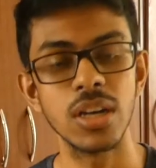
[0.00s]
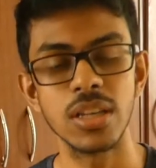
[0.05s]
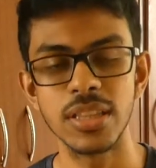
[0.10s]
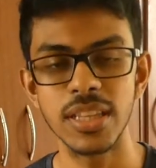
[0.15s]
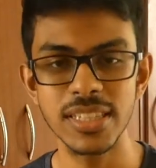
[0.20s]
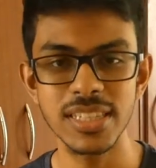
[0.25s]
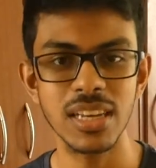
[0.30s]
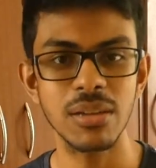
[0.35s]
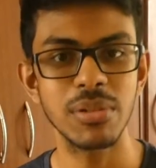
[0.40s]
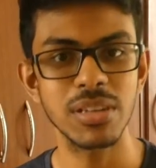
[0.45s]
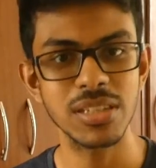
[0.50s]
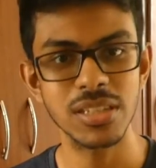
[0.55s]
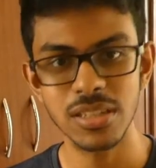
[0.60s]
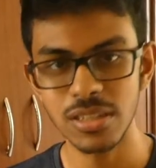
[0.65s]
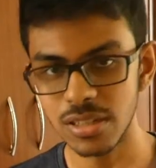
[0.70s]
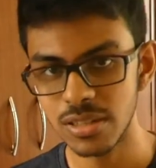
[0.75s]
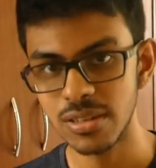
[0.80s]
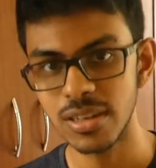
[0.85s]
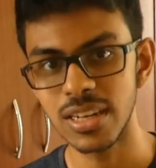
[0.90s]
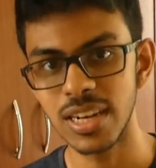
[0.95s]
This
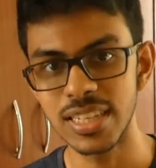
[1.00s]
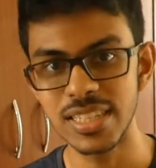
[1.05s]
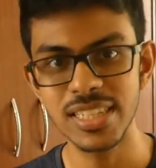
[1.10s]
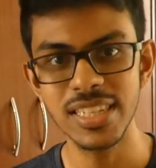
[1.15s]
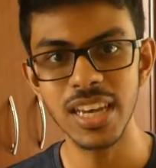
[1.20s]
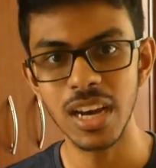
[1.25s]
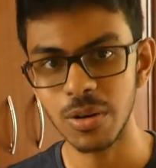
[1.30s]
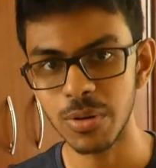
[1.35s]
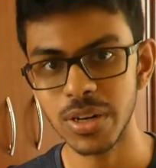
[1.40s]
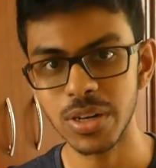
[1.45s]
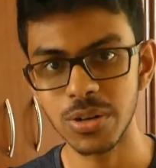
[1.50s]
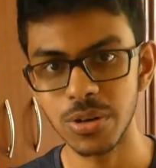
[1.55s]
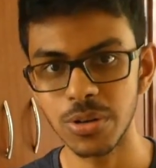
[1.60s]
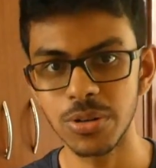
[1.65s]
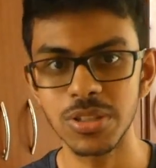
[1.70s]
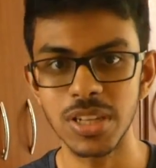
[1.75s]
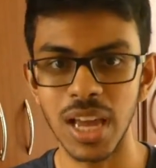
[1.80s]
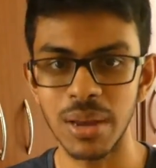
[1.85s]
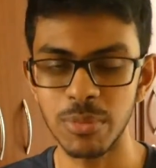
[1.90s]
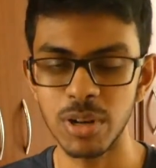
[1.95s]
semester, let's see how it
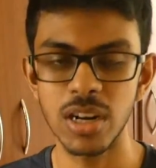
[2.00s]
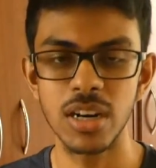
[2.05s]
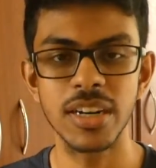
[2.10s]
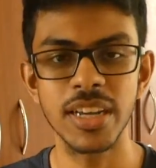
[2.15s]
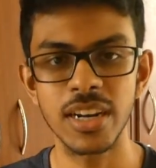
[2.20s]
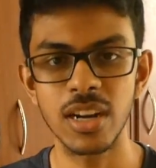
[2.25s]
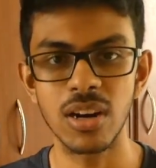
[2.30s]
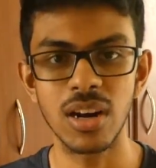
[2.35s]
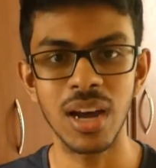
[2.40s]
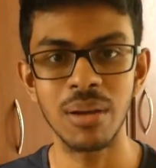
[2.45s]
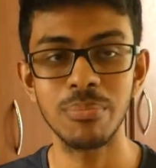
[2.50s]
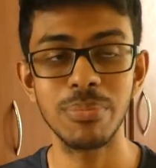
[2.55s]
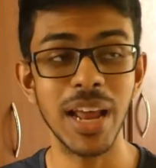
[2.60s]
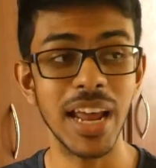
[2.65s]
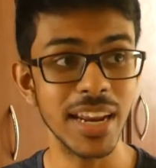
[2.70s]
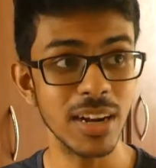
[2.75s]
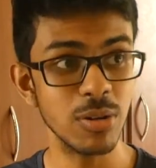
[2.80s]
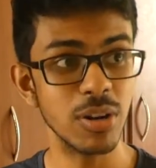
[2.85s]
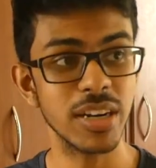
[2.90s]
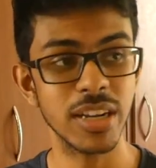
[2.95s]
goes. I'm
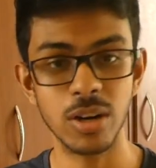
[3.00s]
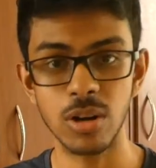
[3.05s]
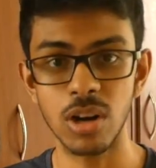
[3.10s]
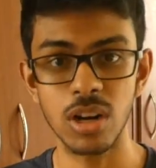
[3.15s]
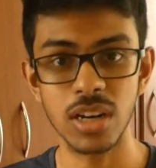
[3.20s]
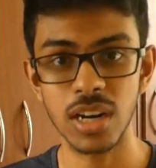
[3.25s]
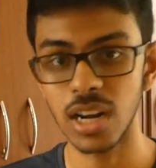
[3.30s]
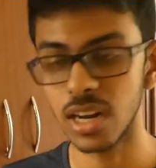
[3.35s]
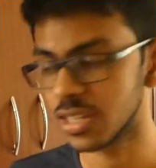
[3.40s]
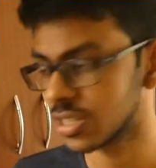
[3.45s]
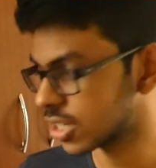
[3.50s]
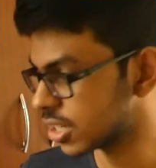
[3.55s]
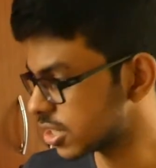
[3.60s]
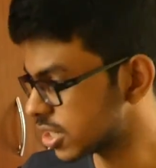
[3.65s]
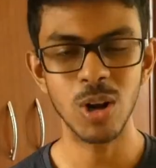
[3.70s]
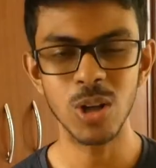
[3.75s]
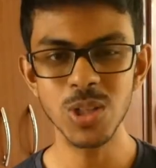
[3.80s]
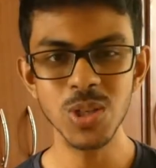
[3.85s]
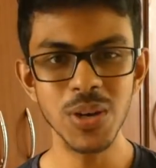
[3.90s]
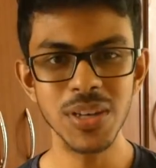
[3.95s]
planning to attend all
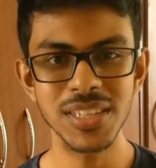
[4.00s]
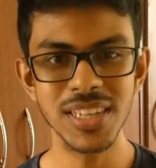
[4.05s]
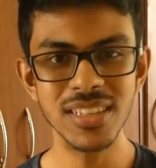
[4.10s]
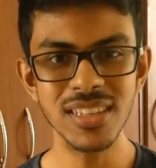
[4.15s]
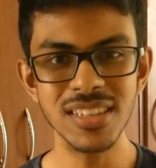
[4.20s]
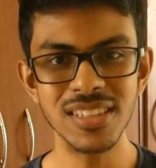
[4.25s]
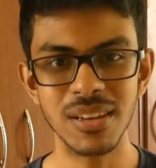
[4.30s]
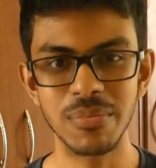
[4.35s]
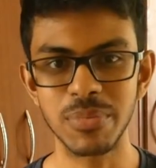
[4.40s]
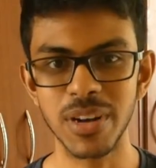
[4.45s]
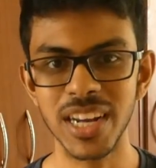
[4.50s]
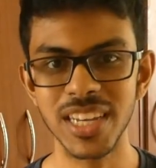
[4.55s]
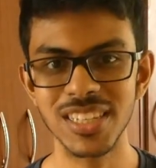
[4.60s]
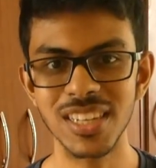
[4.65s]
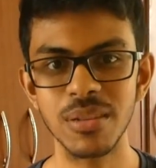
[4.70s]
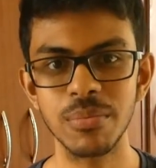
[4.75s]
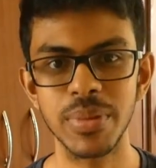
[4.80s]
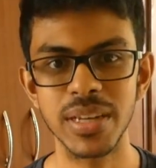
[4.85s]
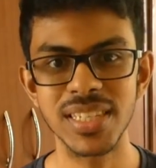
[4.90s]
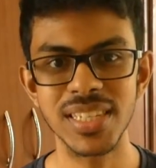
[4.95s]
classes. Also, isn't this
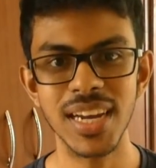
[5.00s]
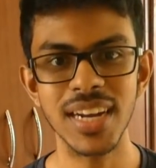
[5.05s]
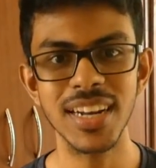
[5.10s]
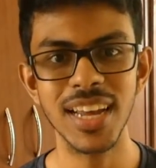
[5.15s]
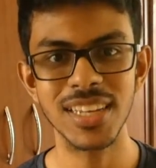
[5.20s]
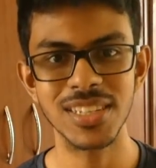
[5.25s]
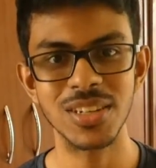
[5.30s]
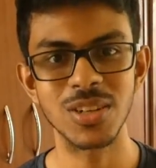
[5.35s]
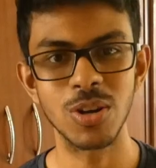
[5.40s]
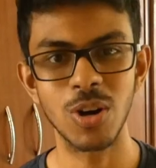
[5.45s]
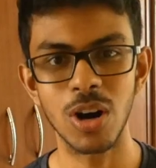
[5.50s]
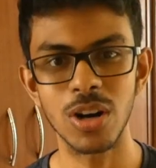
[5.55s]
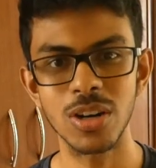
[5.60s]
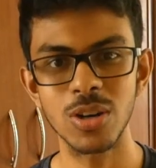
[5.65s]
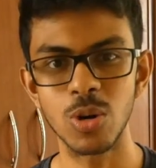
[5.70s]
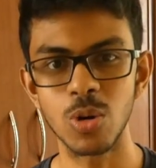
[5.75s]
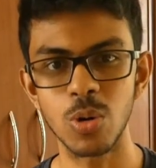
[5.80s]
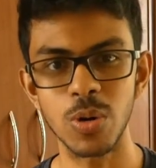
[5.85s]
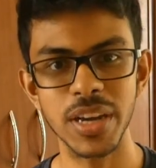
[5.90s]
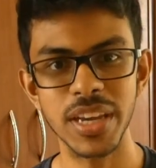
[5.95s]
surprising? BitSat hasn't gotten
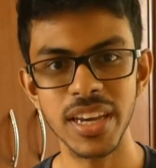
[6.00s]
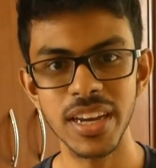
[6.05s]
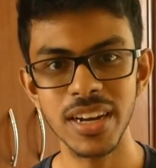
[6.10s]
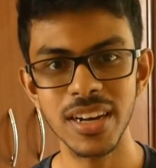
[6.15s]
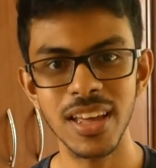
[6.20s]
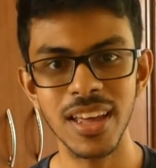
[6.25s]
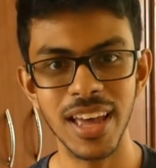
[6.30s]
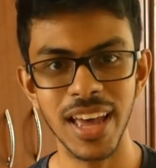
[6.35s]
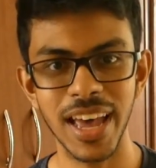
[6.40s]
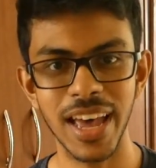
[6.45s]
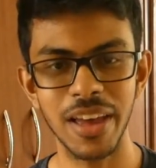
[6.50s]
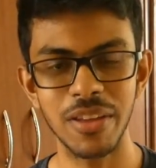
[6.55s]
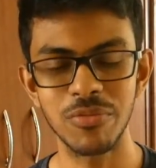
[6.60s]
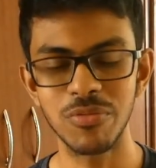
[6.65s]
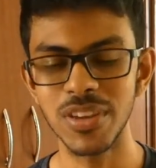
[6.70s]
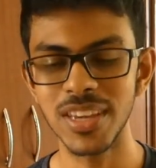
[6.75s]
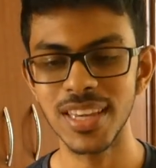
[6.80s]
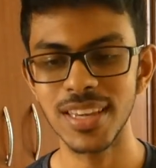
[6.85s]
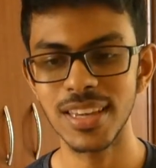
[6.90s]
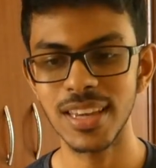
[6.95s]
over yet and
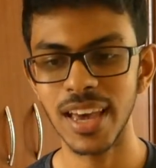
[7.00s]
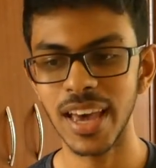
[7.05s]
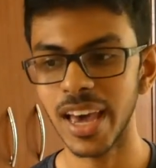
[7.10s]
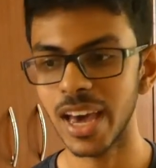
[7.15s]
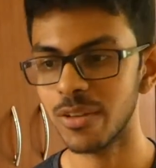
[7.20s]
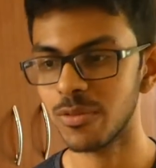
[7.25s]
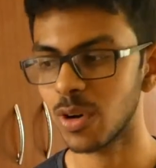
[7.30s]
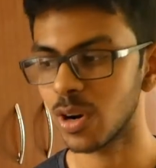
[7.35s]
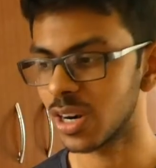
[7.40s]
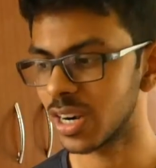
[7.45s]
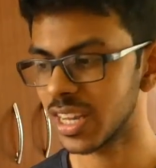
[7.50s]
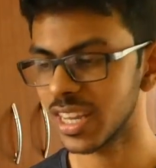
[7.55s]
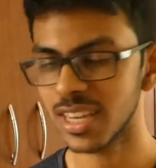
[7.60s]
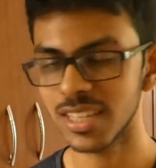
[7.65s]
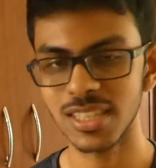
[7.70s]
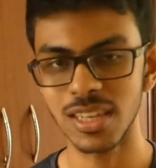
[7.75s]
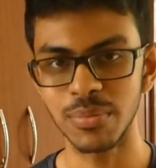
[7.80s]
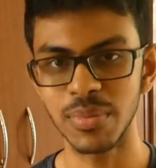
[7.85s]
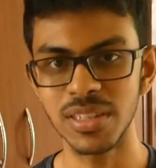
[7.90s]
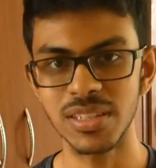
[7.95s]
we have already our
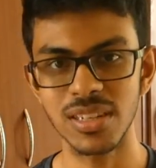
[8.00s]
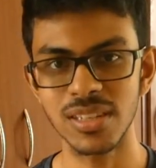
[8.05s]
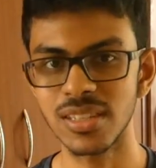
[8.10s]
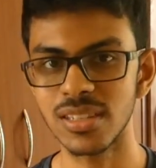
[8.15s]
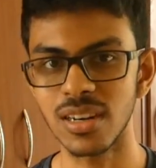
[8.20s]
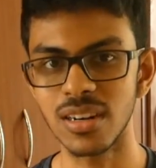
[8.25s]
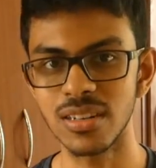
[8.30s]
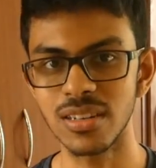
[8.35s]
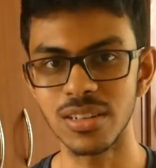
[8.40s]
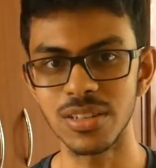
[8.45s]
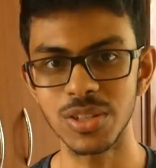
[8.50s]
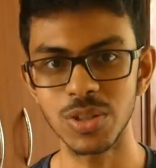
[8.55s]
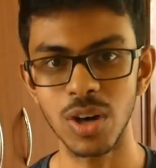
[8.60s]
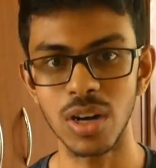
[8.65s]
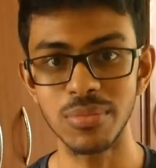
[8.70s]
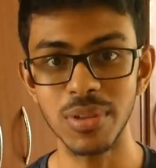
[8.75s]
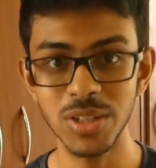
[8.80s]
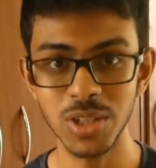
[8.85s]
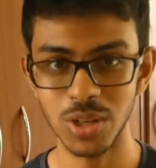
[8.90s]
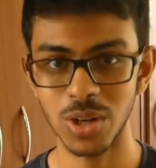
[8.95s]
semester started. So
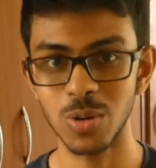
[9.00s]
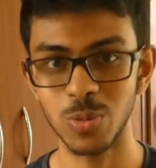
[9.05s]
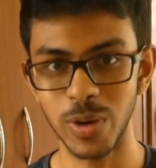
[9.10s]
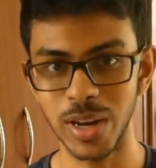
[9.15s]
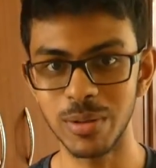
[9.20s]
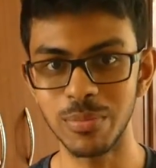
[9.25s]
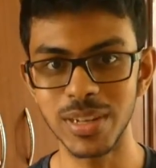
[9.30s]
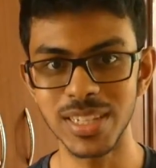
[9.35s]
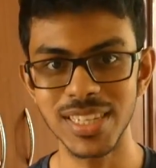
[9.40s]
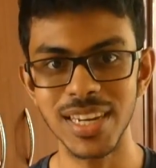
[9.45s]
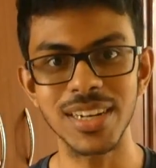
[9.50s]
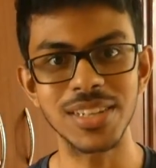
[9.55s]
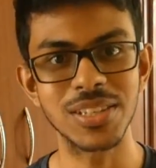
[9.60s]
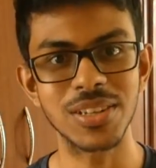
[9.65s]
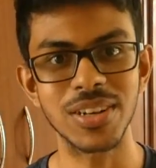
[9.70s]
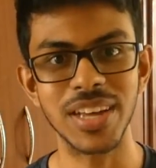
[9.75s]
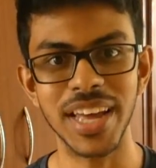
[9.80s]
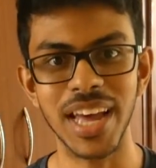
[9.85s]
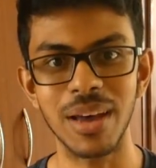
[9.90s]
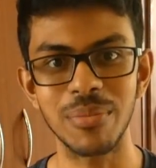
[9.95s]
I'm not sure when BitSat is
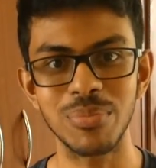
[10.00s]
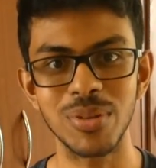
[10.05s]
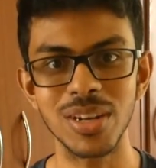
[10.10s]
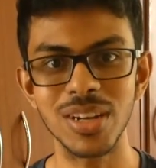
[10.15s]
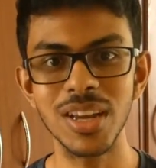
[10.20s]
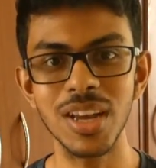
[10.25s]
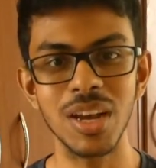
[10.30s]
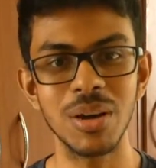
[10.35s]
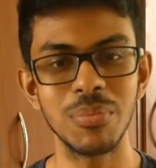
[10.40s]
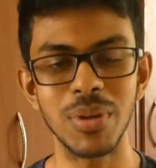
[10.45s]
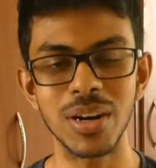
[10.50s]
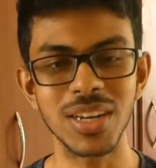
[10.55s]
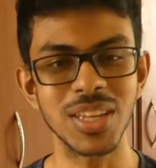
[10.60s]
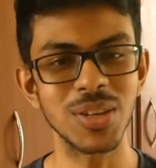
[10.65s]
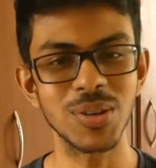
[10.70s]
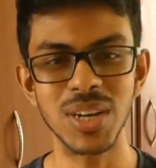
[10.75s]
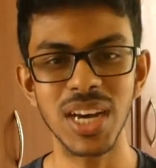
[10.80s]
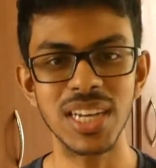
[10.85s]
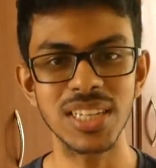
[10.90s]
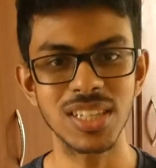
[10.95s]
going to happen, but
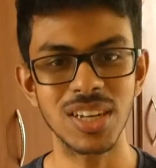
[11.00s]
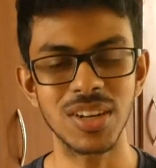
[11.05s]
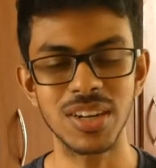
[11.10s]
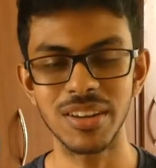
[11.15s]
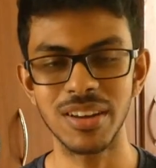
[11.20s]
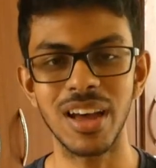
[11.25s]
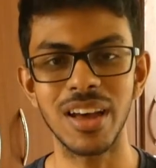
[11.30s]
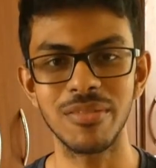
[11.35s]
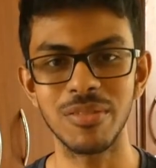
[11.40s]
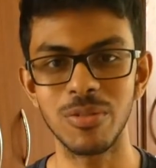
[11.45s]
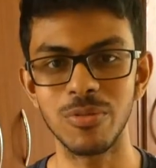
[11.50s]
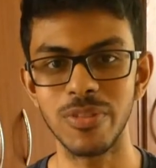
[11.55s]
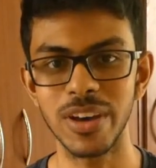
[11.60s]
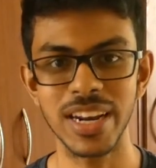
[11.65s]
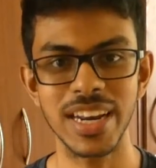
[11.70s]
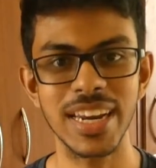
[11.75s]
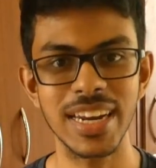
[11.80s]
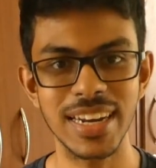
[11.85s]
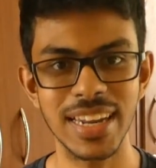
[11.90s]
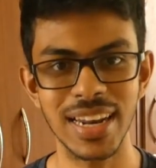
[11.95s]
you guys are going to have a
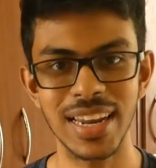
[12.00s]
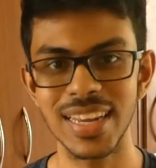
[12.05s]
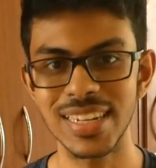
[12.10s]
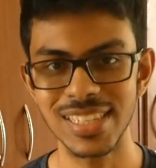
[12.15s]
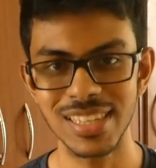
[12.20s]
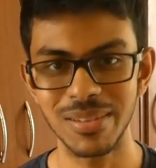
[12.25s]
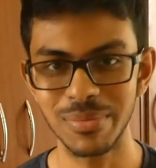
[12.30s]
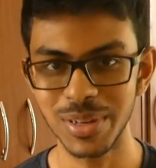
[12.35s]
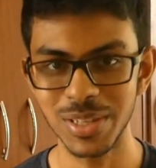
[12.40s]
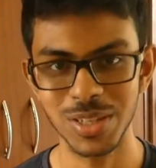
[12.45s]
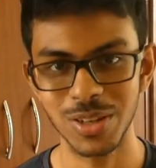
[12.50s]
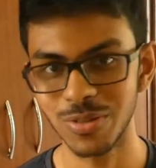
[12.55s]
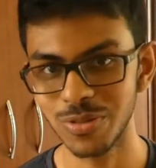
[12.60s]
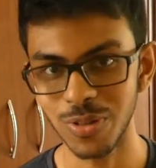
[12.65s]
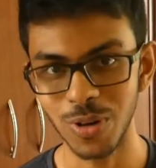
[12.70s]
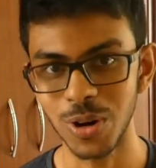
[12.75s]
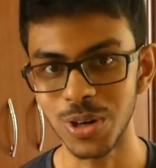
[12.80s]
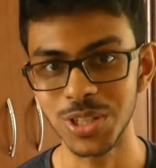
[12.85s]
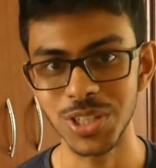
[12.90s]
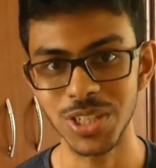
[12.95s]
very delayed semester for